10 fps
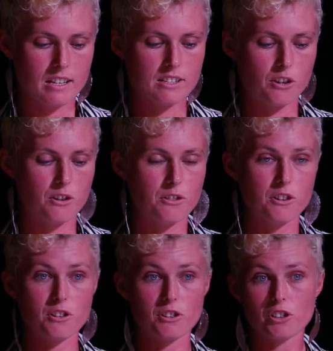So
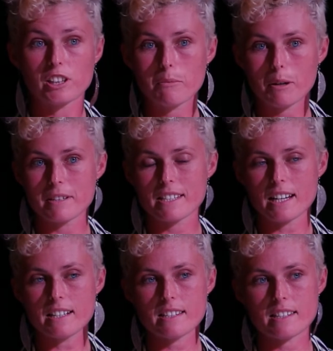the nuclear weapon
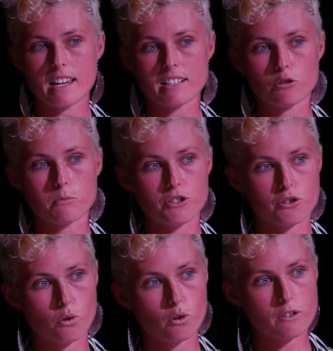states and
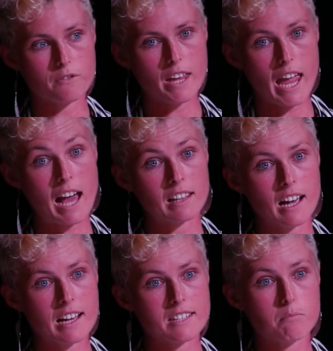almost all of their
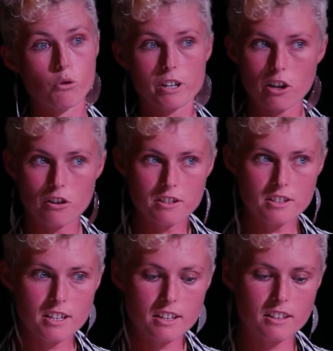allies
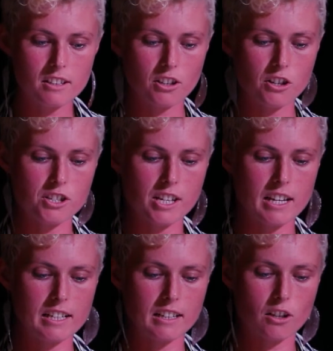boycotted the
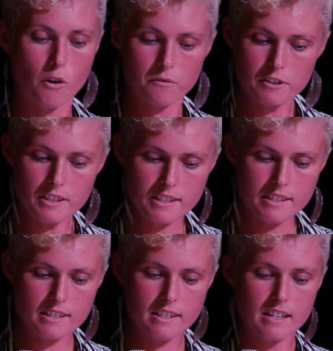negotiating
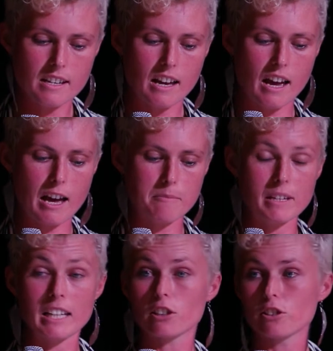conference,
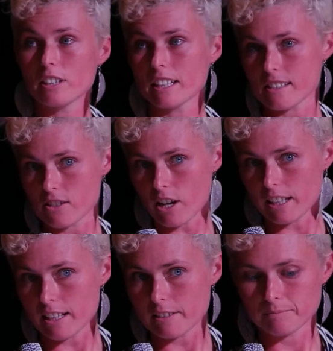including
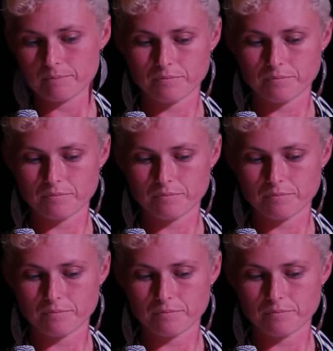Australia.